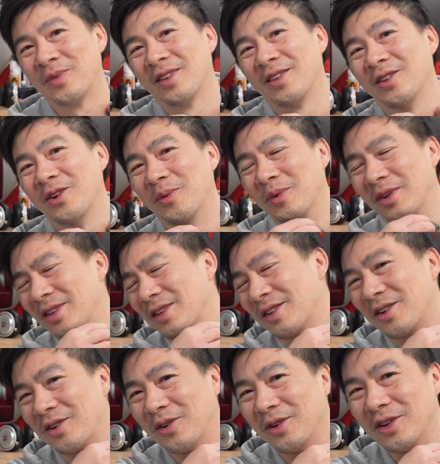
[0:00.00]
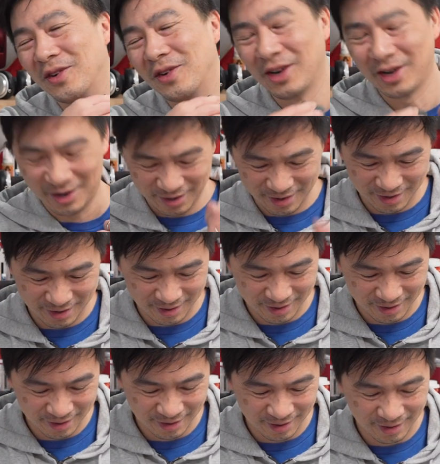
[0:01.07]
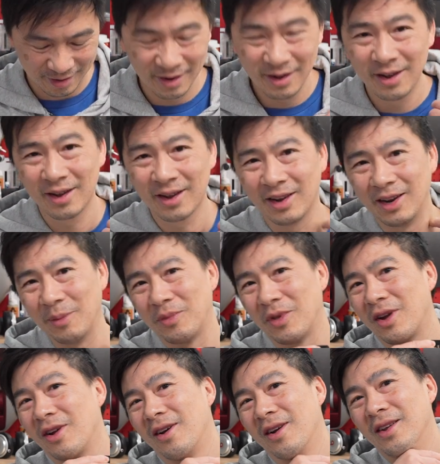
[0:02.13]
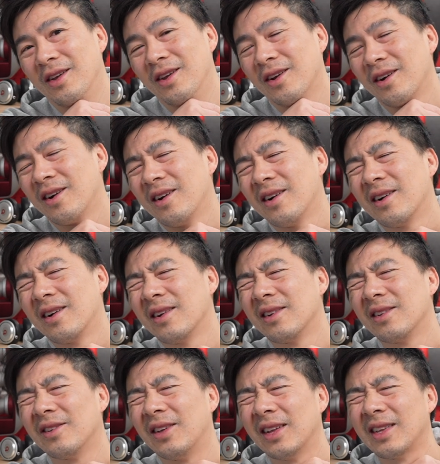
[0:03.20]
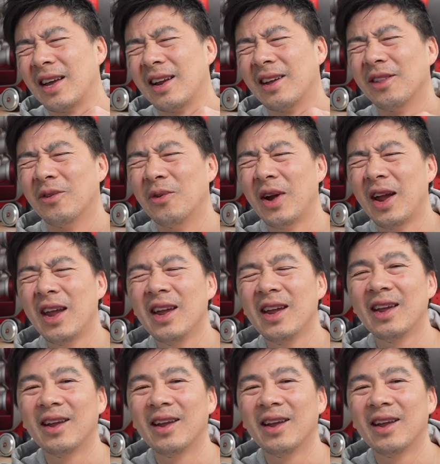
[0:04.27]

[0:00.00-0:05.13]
So I'm gonna just going to uh, clip that on here, get that out of the way.